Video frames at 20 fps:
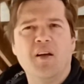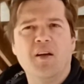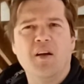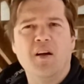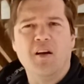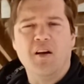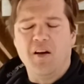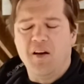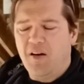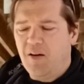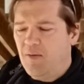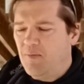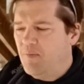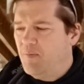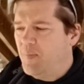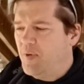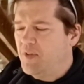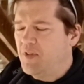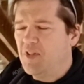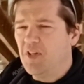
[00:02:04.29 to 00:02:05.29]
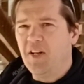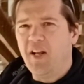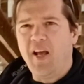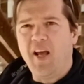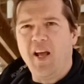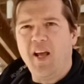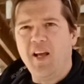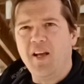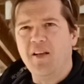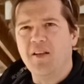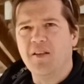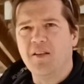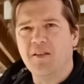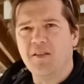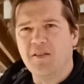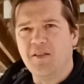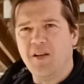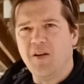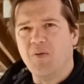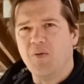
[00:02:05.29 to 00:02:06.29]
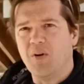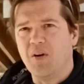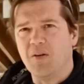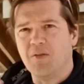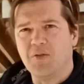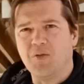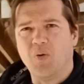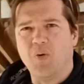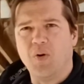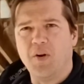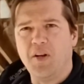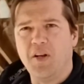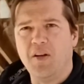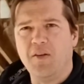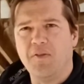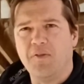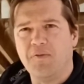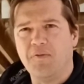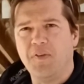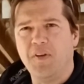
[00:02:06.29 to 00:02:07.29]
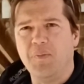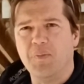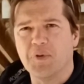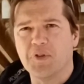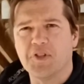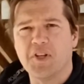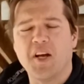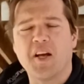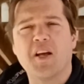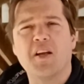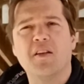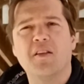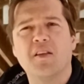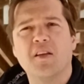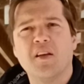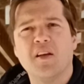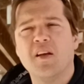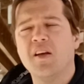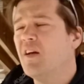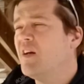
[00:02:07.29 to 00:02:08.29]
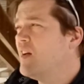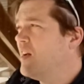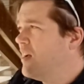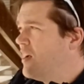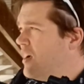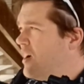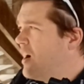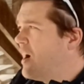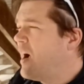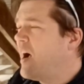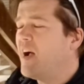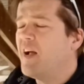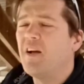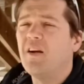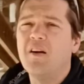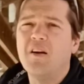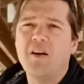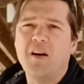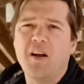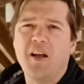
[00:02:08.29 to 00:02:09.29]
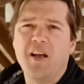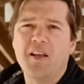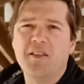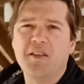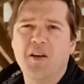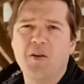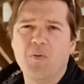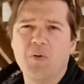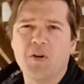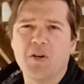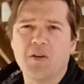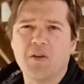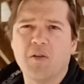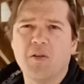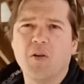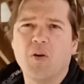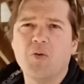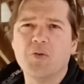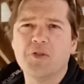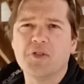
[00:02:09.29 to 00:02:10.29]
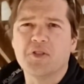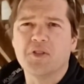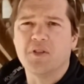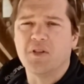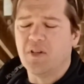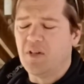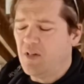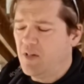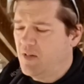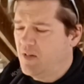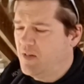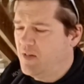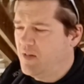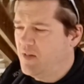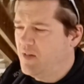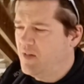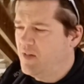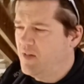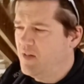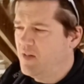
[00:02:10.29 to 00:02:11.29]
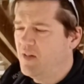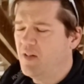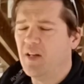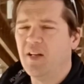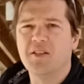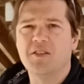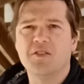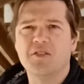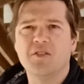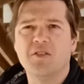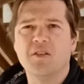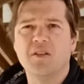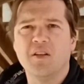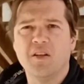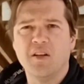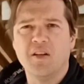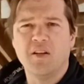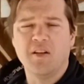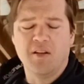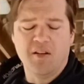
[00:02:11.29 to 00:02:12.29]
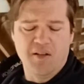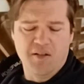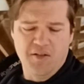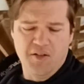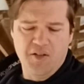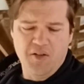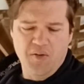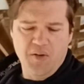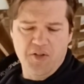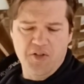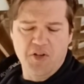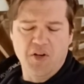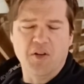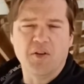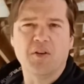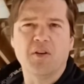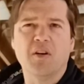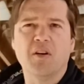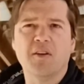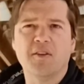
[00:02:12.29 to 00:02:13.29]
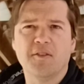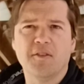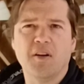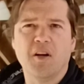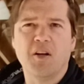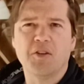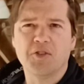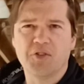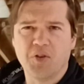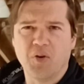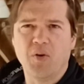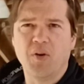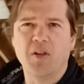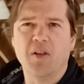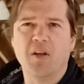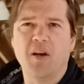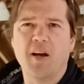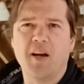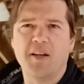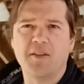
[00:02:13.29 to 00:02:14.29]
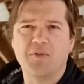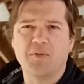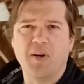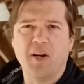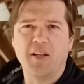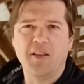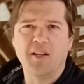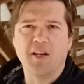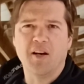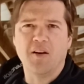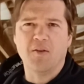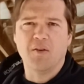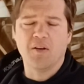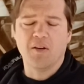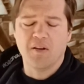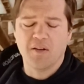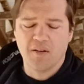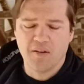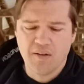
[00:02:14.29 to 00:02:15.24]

But today they were 20 feet per second higher, and they were closer to each other. I'll show you that right now.